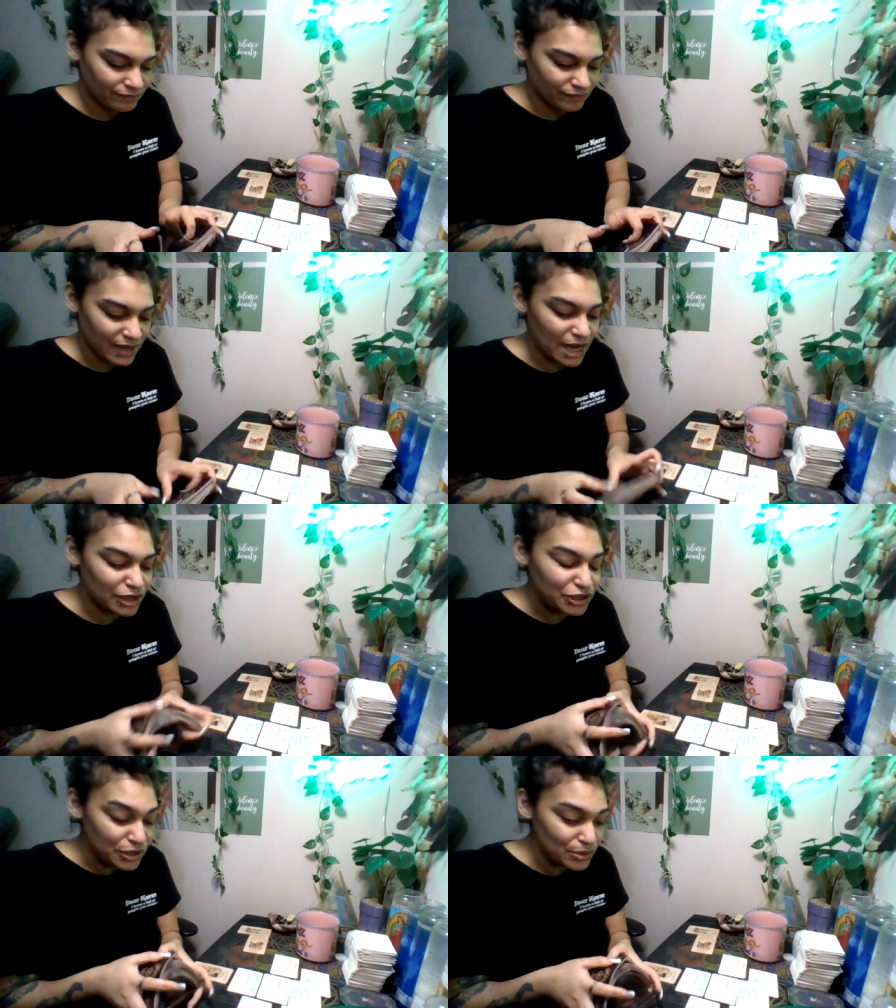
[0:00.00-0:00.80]
And
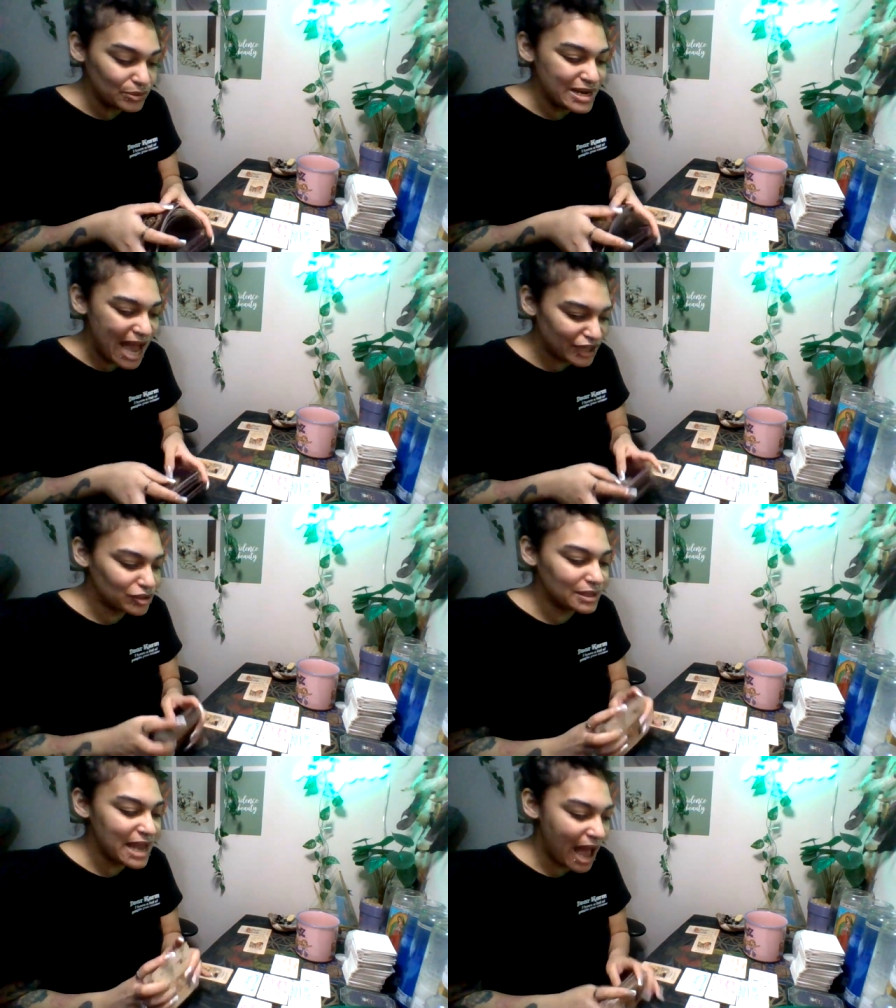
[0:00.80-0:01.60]
you
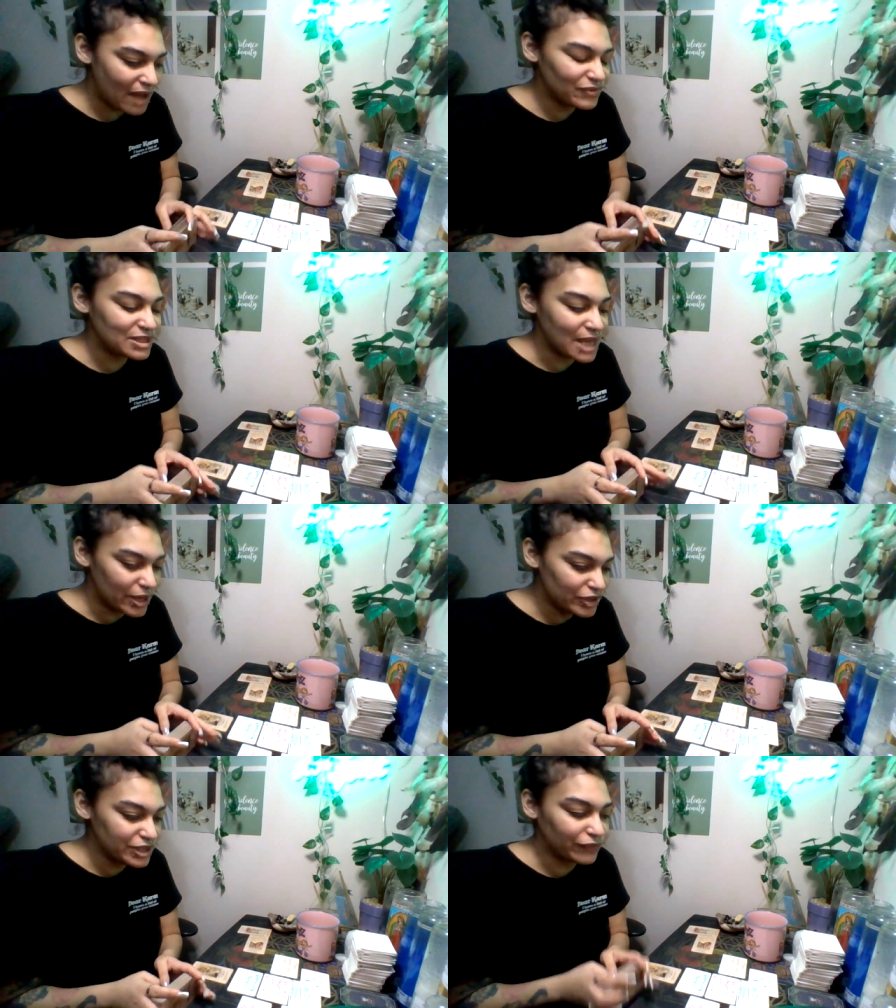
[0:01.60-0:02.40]
naturally have this
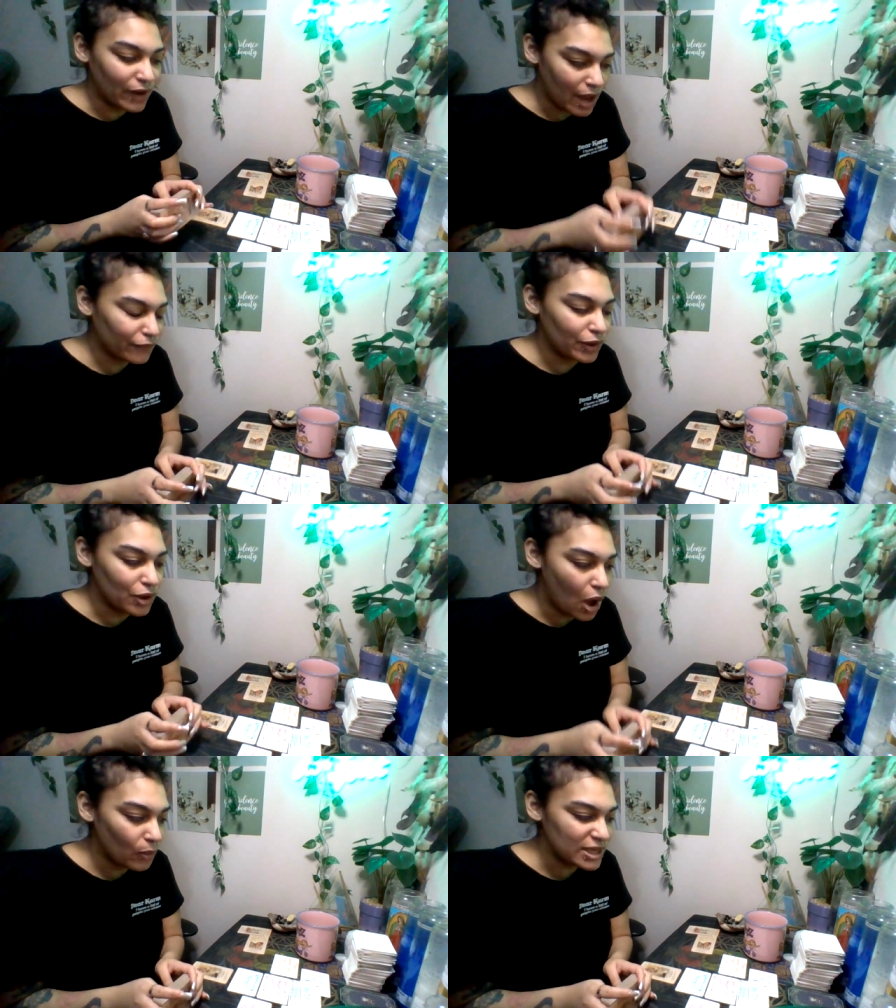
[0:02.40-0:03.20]
energy forever and
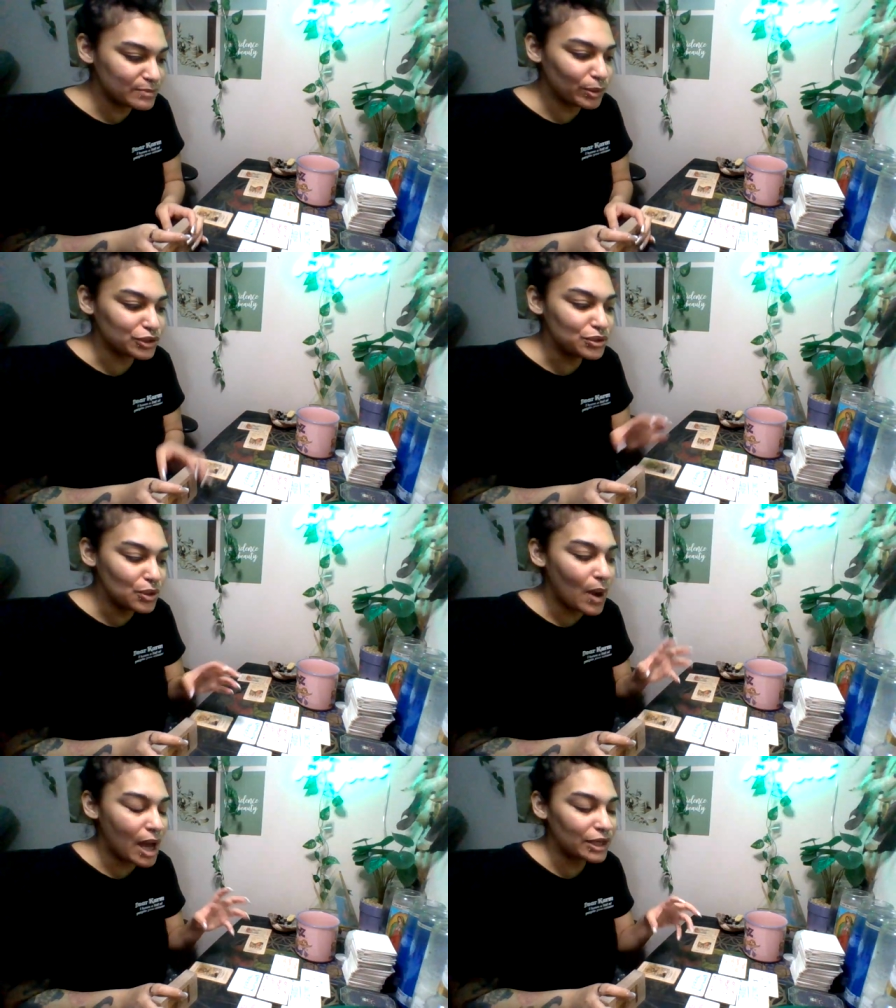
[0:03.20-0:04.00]
always, but you
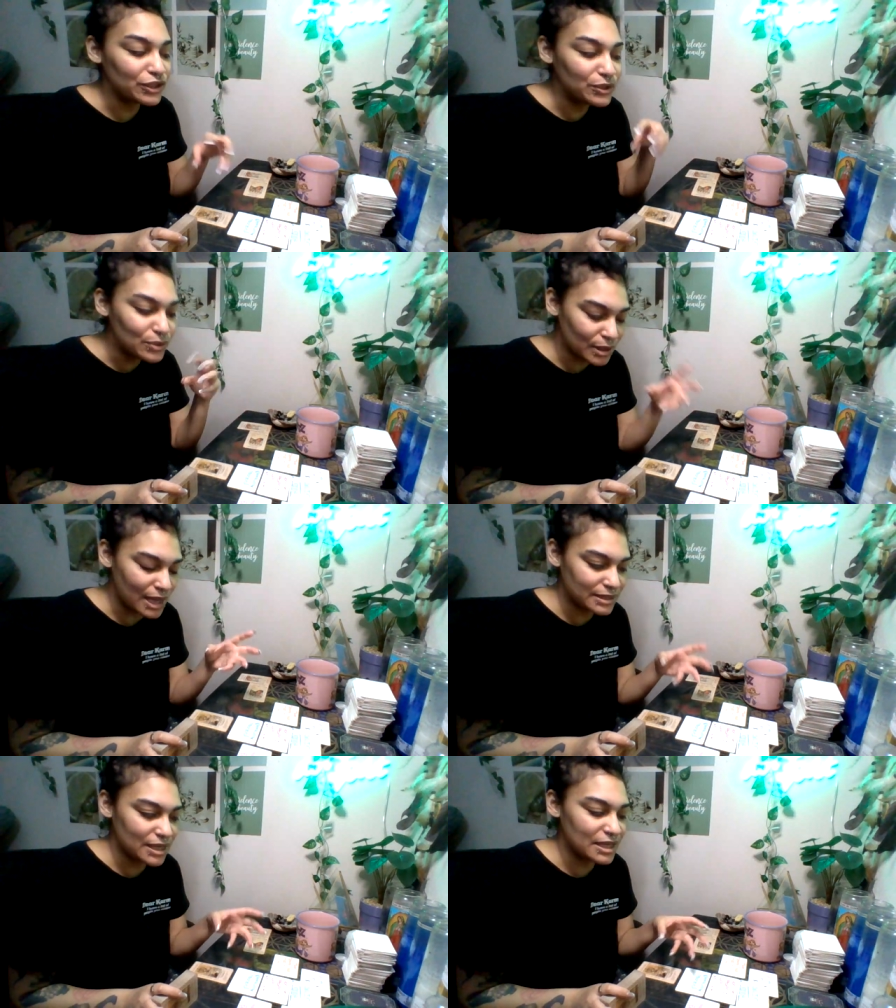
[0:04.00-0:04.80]
know how to
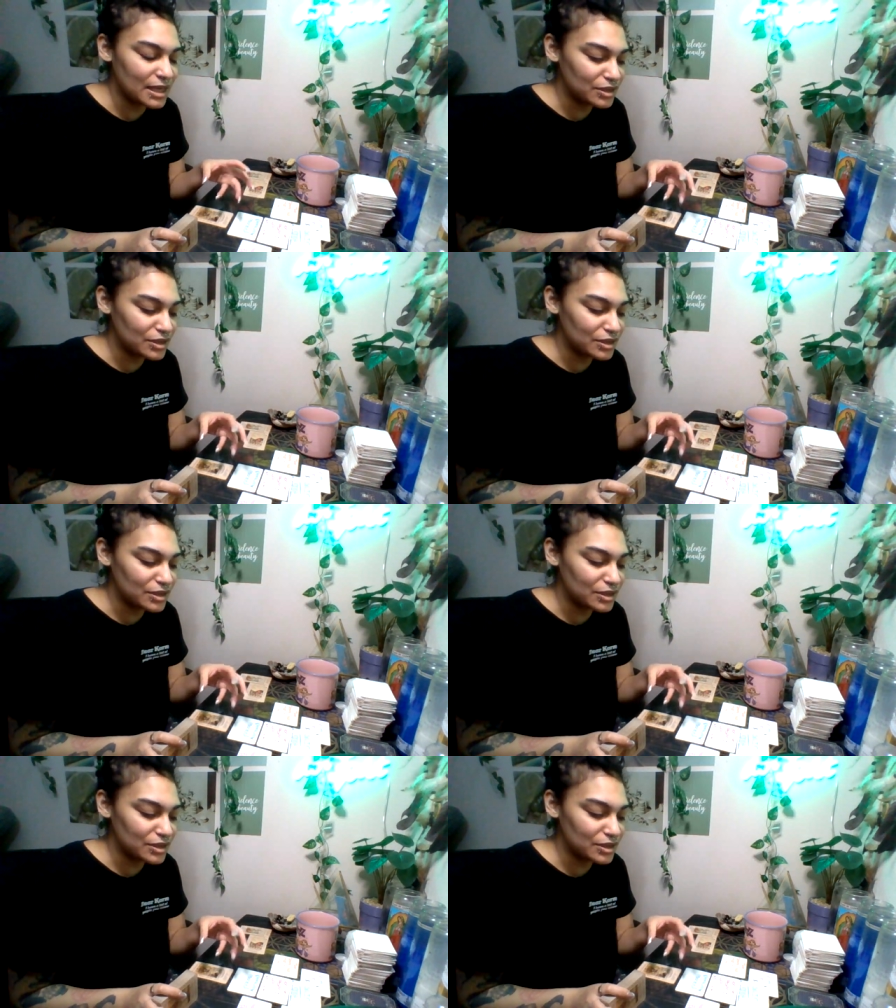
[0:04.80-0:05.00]
utilize it.